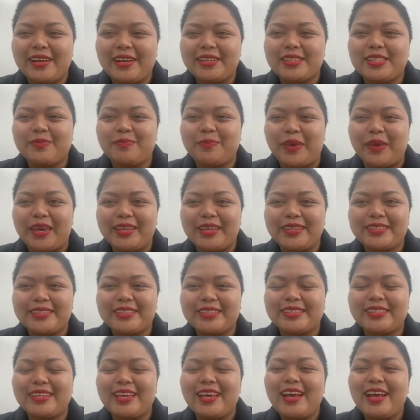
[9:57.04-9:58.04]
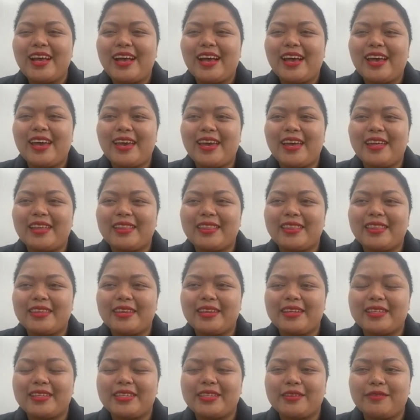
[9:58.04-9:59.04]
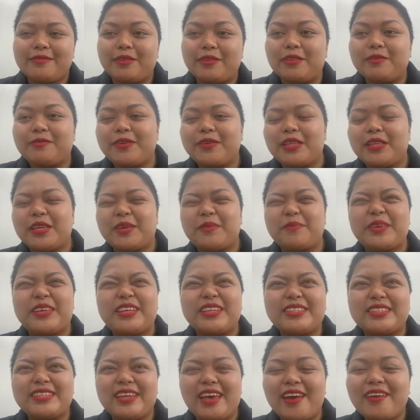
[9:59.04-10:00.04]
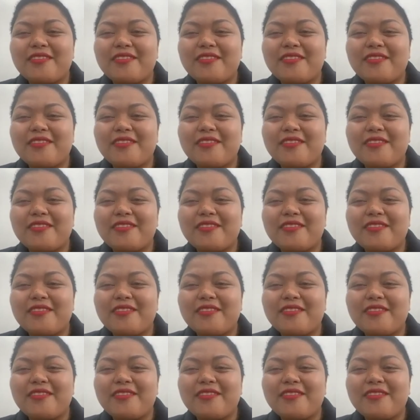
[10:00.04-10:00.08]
space, and it's fulfilling because